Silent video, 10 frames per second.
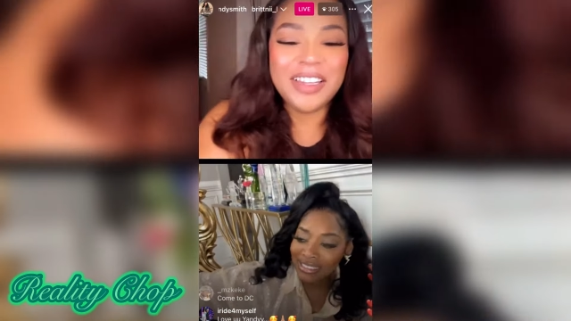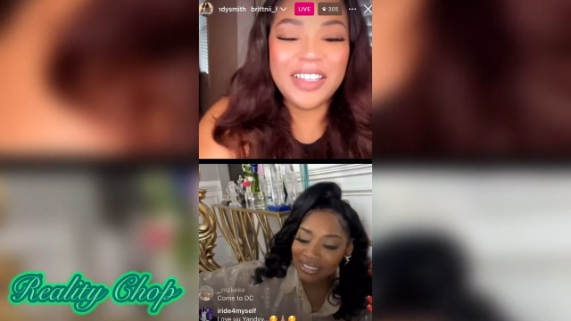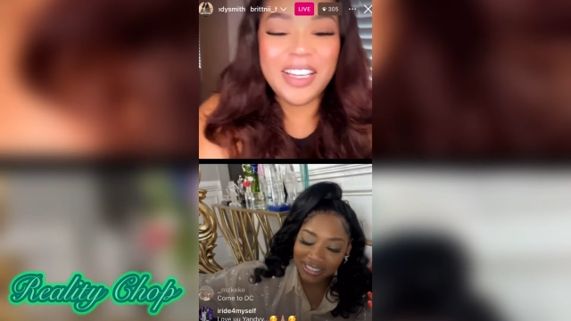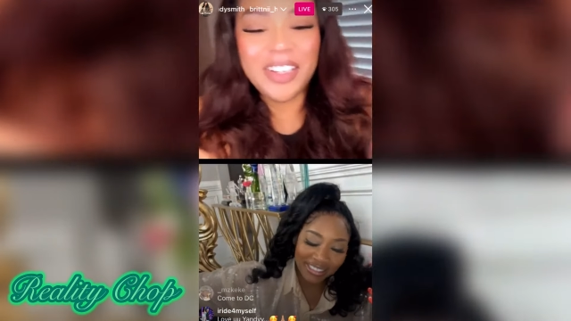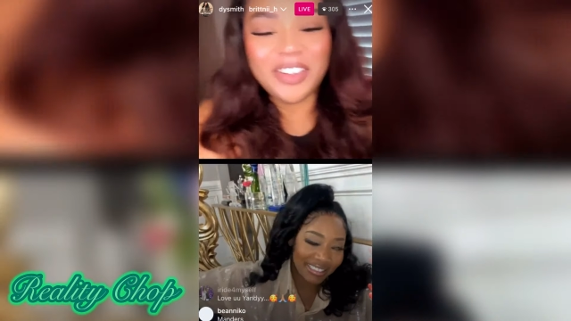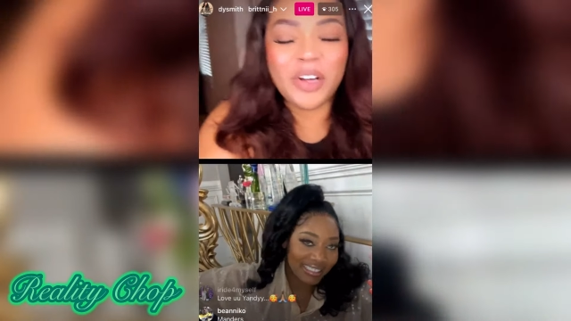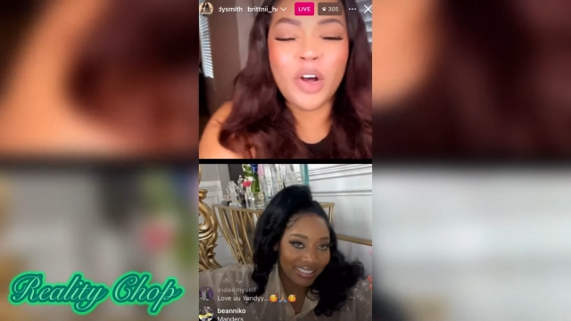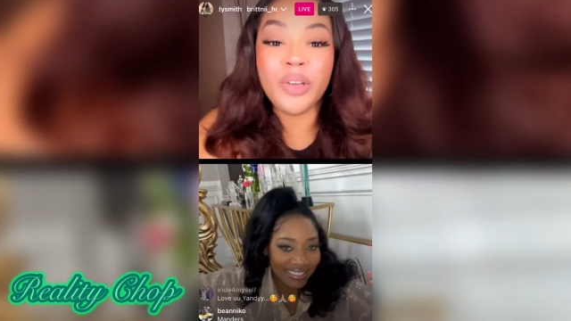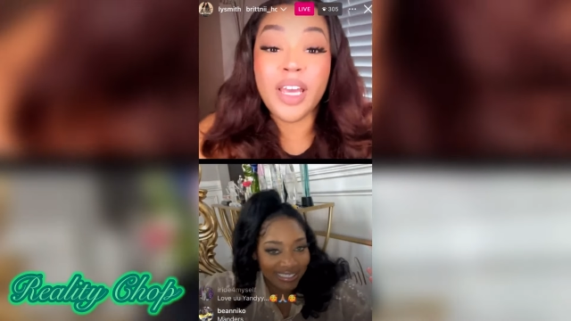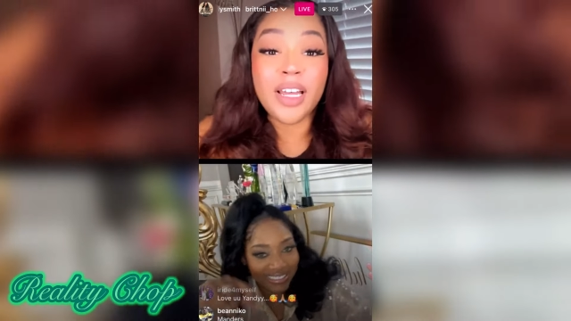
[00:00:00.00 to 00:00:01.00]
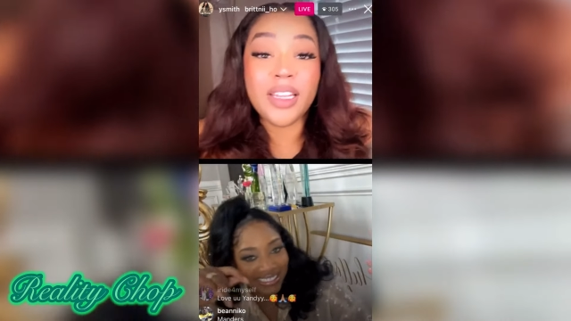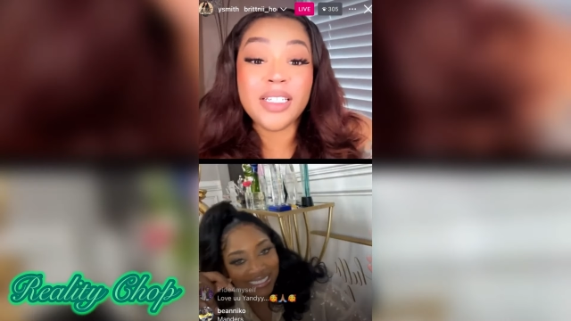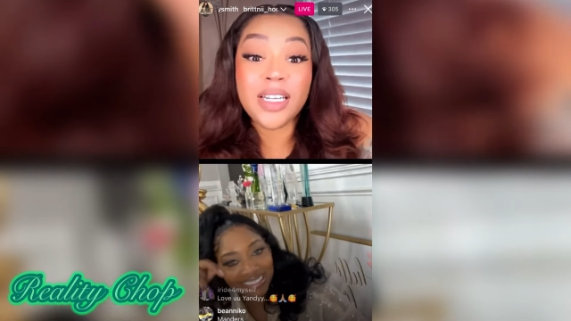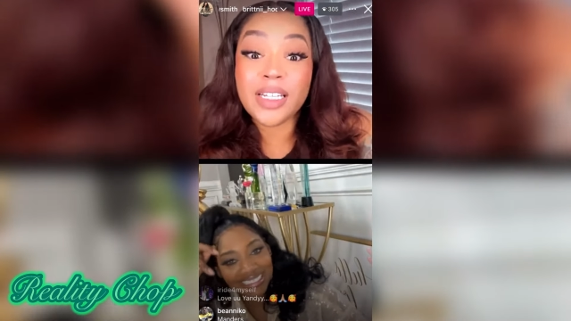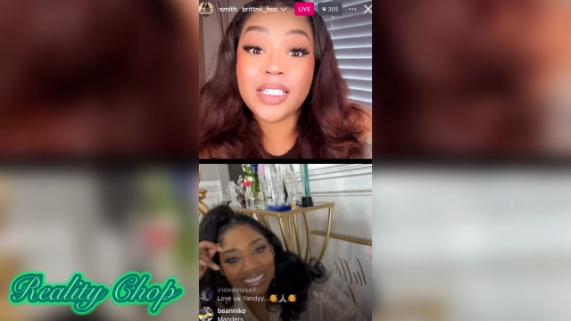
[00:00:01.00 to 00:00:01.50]
Speaker 1: Thank you. Oh yeah,
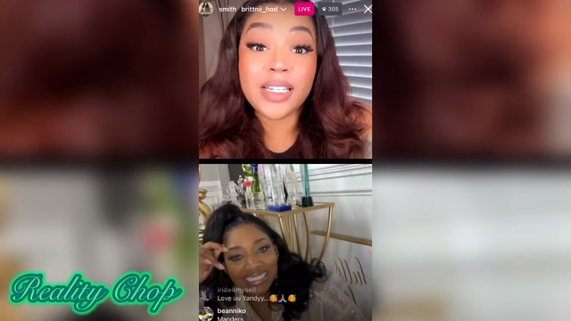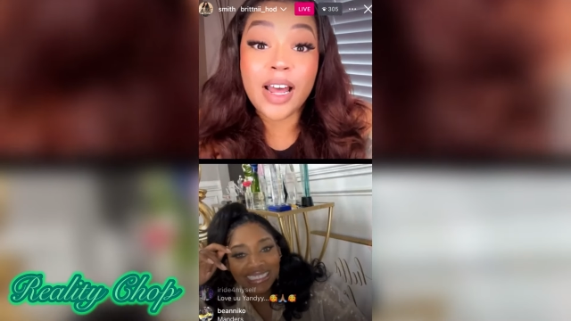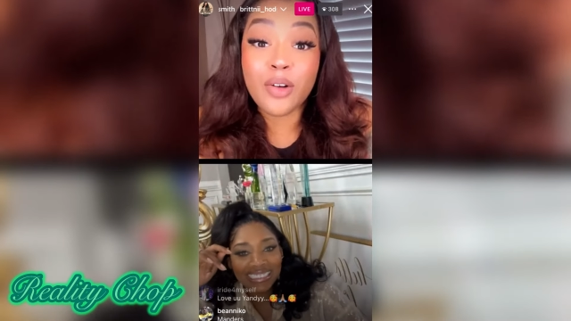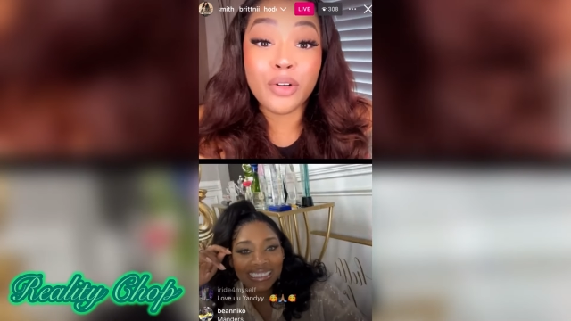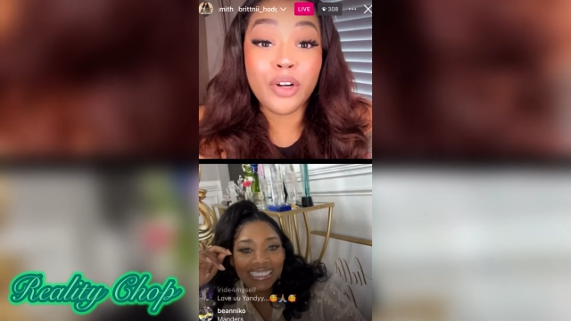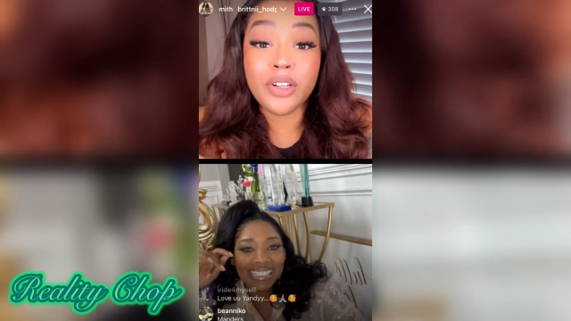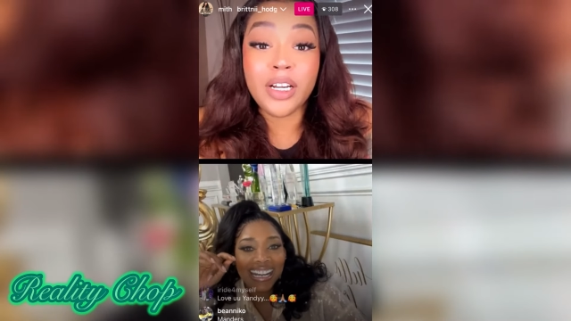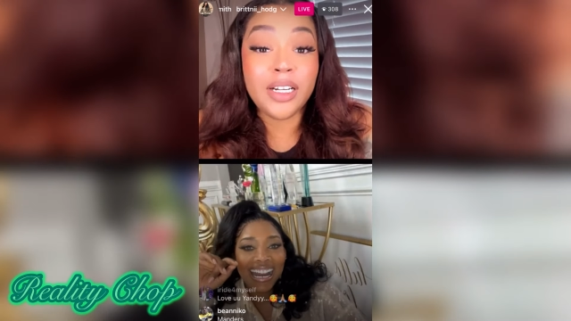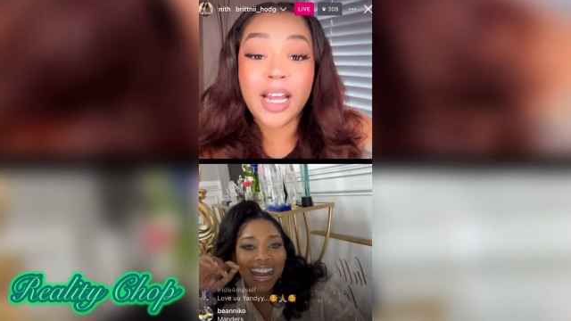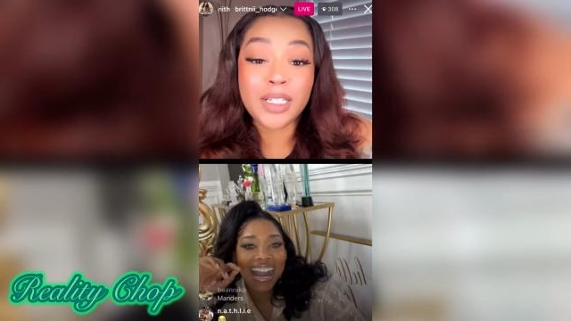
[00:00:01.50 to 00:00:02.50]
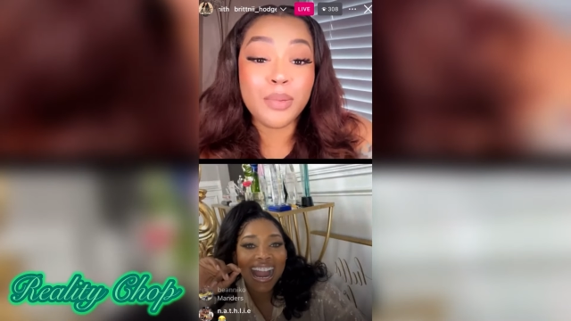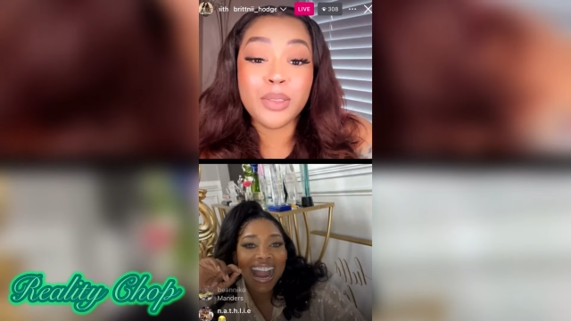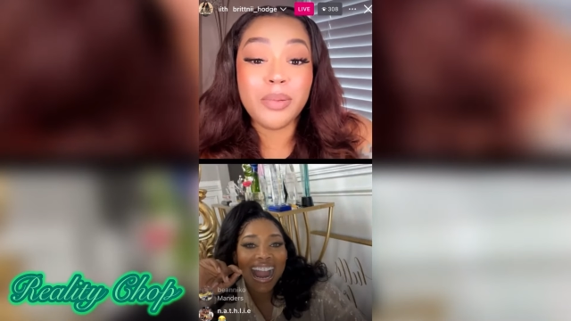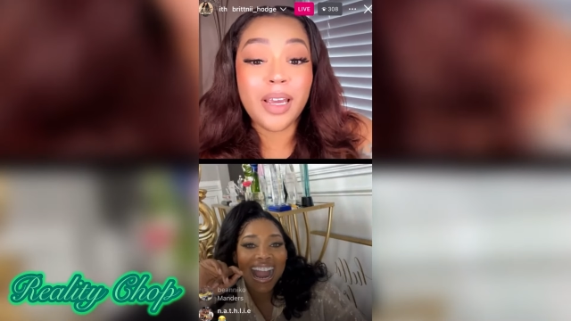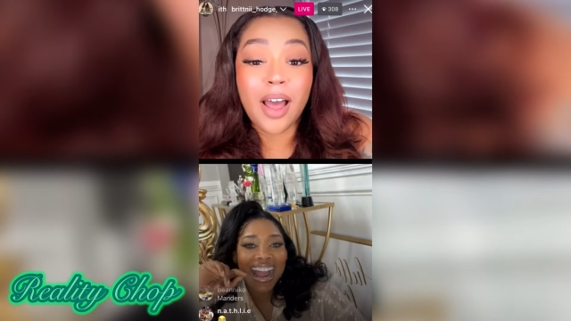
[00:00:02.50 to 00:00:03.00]
these kids out. They're not
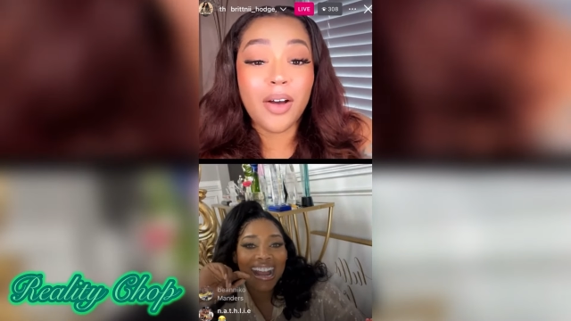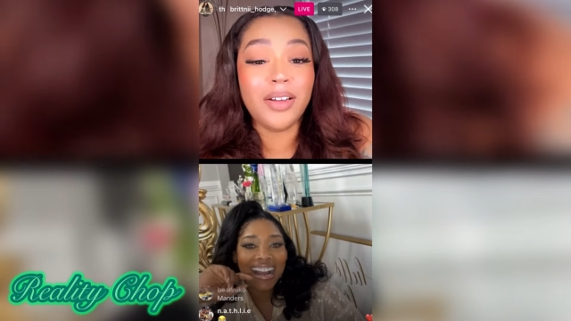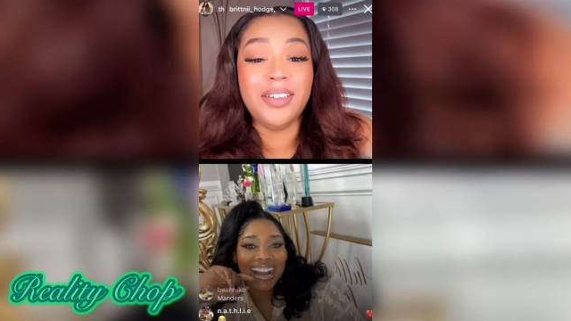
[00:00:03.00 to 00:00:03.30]
supposed to be out.